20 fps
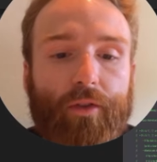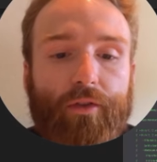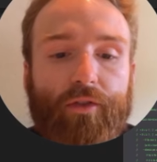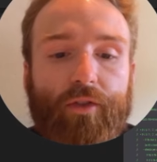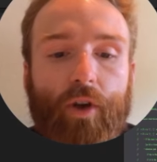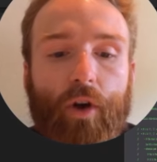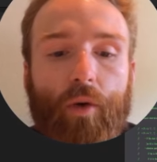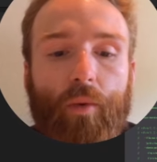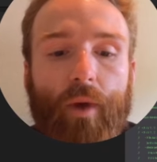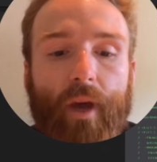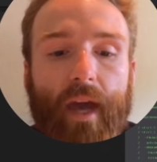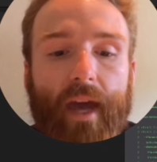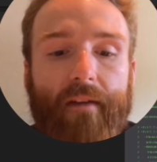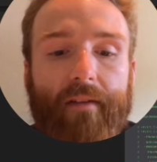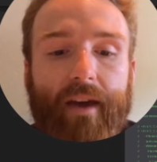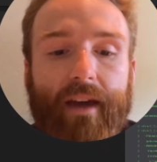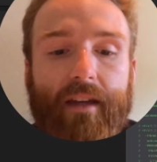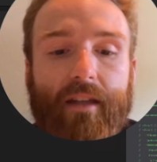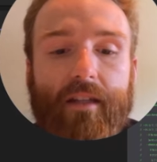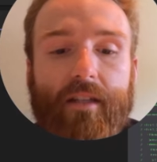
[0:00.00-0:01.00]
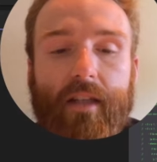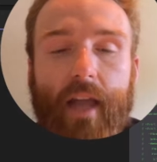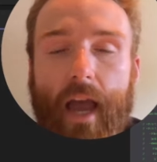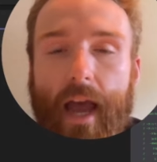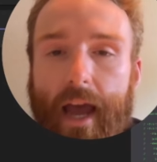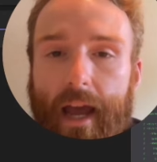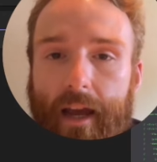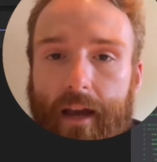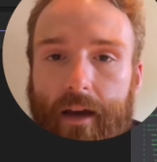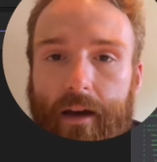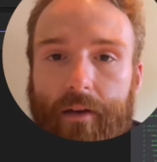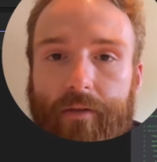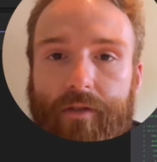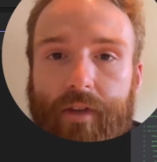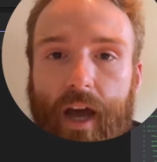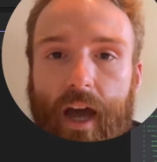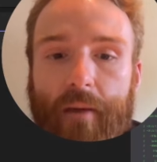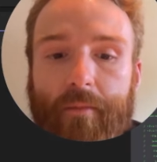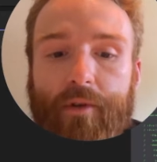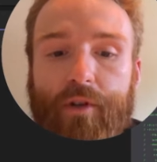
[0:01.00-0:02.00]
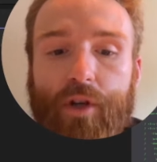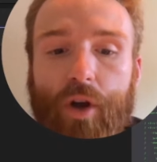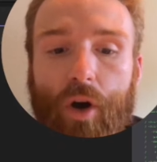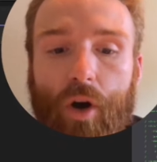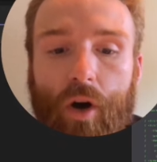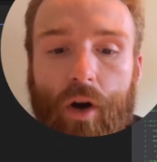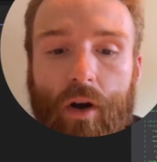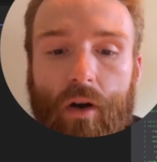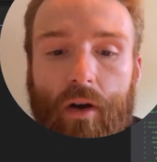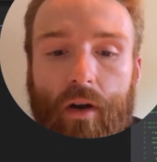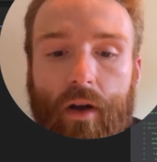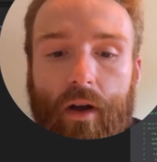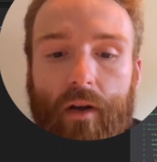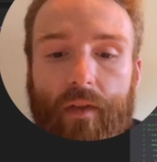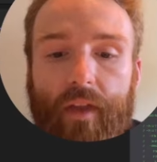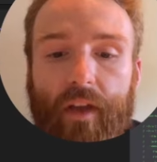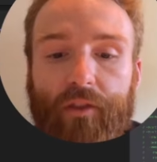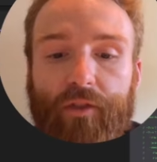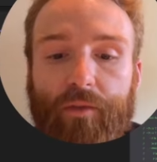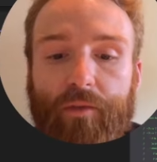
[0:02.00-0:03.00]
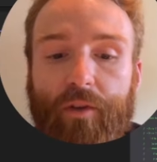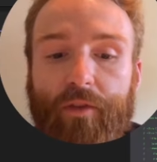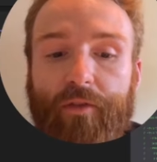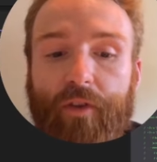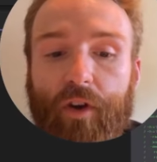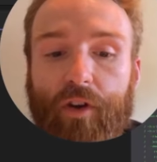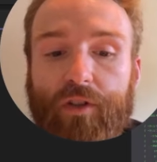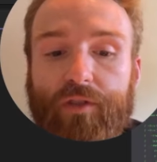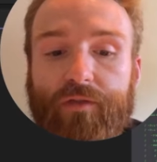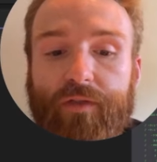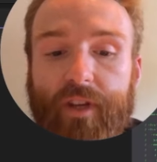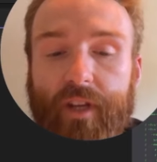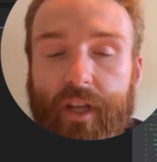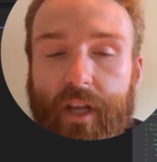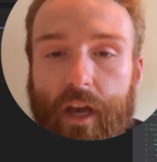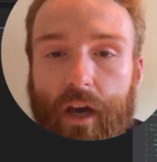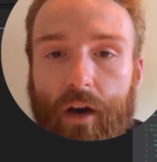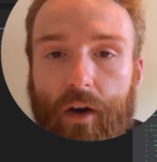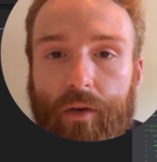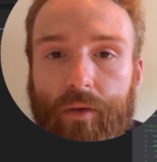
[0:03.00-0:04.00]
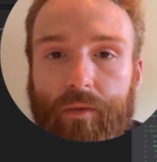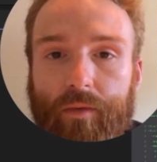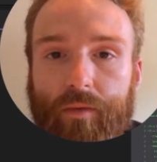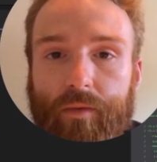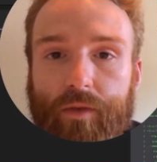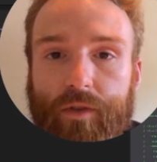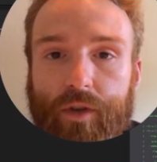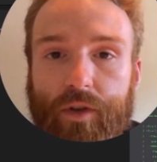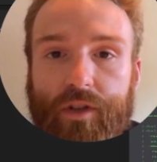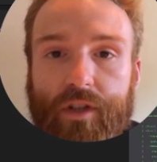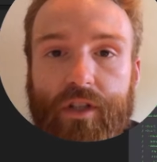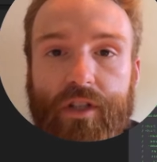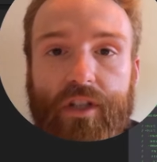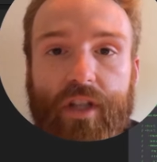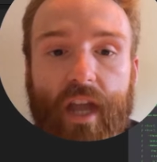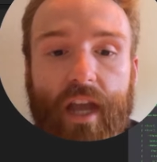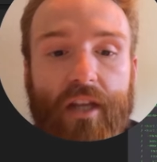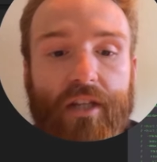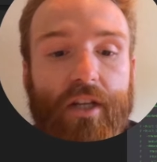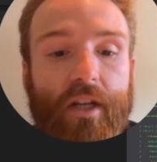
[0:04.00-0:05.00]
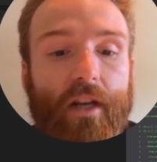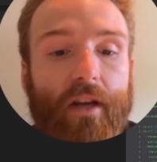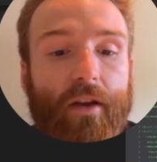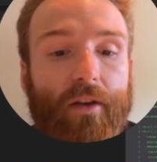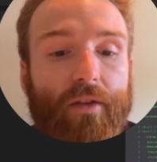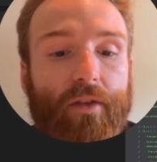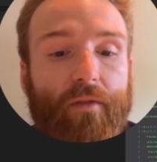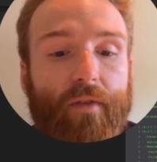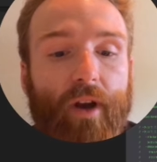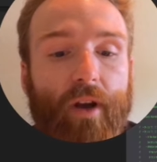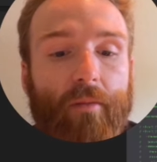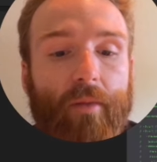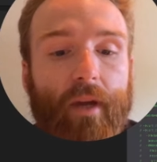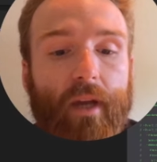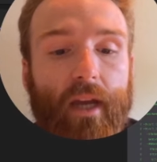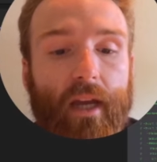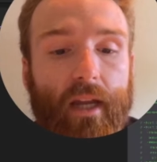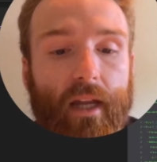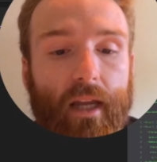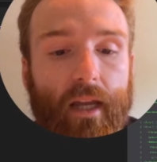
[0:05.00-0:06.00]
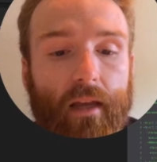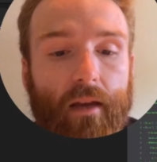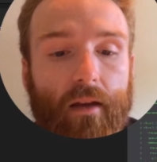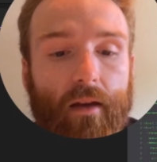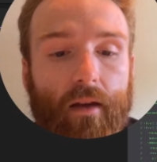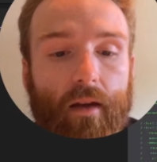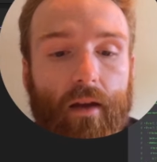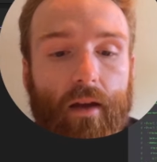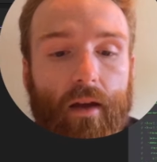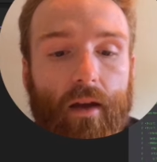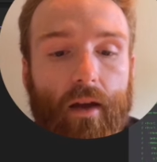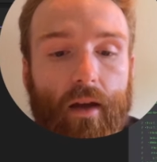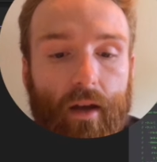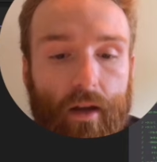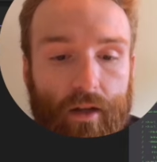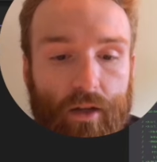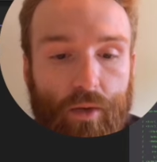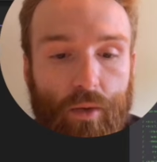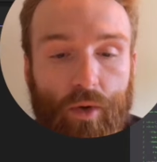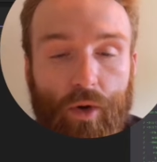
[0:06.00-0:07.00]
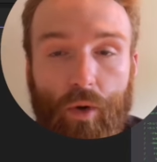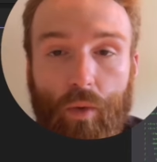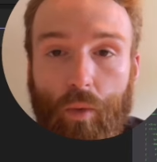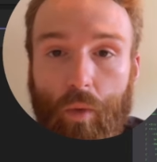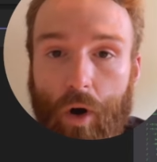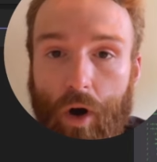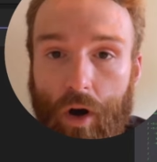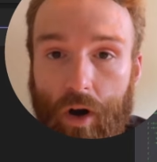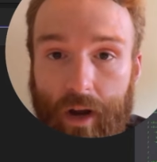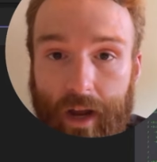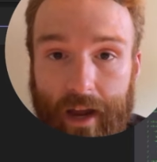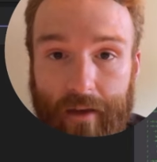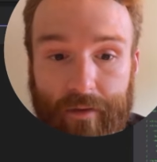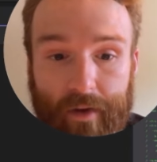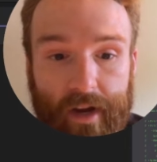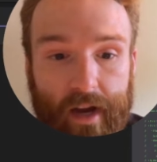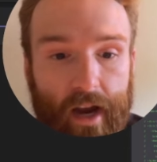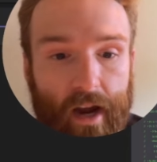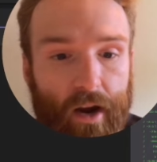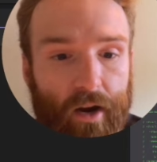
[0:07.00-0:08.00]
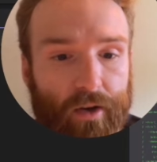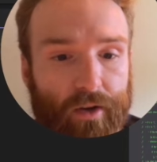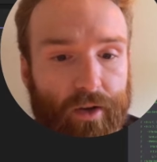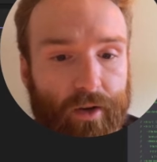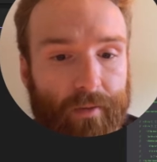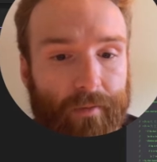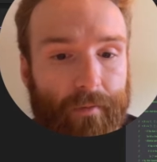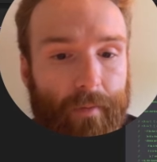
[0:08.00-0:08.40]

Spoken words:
So, we have a stack of type char. That's from the first video. So, it's instantiated here at the very beginning. So, we're going to walk every character.